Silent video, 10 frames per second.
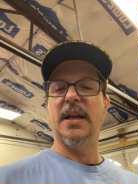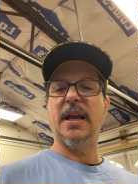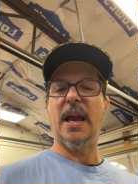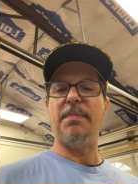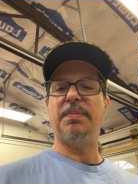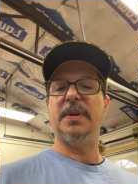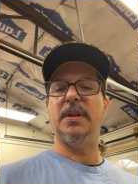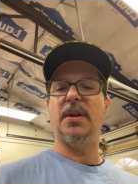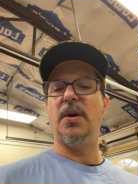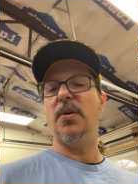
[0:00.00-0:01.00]

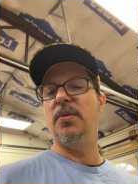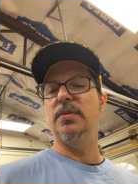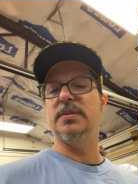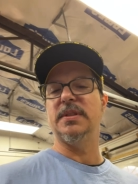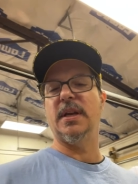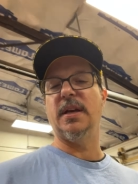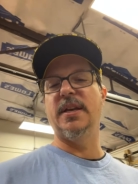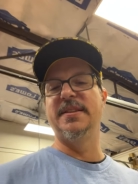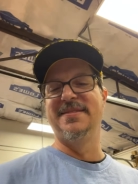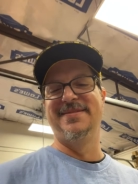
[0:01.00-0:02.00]
Captain Ho
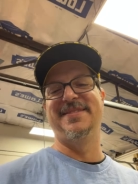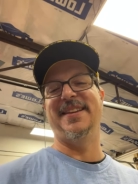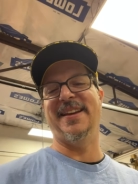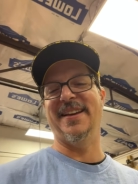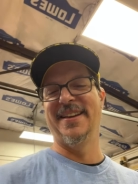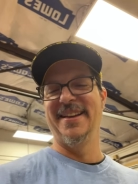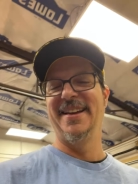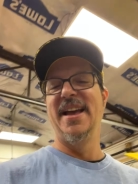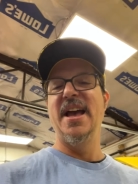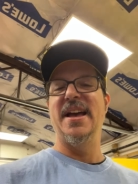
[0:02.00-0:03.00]
says
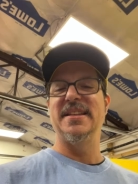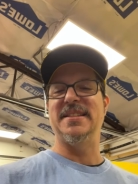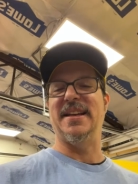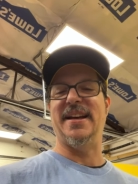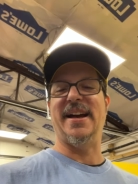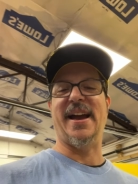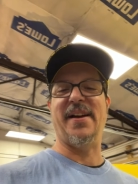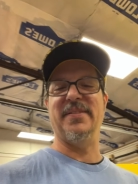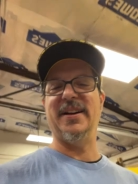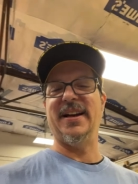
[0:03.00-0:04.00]
said hi.
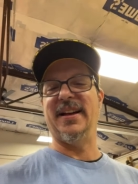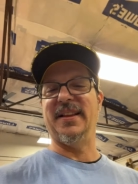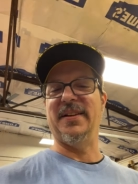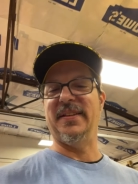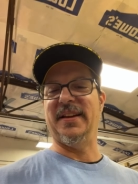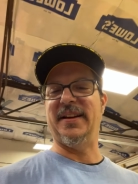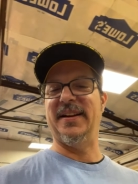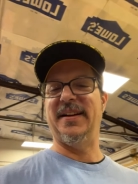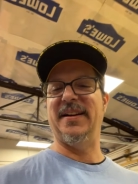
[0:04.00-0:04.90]
Well, hello there.